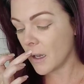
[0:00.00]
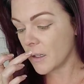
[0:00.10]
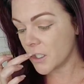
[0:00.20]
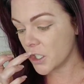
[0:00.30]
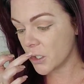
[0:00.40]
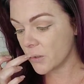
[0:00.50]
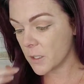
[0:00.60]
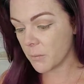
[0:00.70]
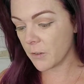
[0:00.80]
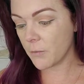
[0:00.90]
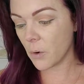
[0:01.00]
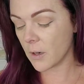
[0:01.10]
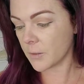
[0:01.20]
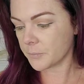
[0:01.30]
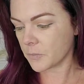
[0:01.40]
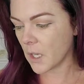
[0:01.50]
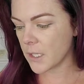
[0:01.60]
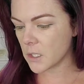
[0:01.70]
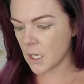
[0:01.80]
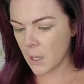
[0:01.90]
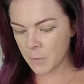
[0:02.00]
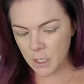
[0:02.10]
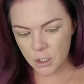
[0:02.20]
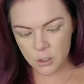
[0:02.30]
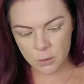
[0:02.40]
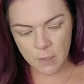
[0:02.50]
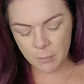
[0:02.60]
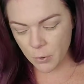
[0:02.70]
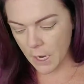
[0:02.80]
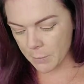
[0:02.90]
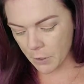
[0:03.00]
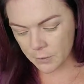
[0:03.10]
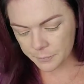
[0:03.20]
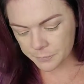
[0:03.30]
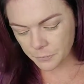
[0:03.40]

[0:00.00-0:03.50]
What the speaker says: shoot before? Okay, so now I'm going to do my primer.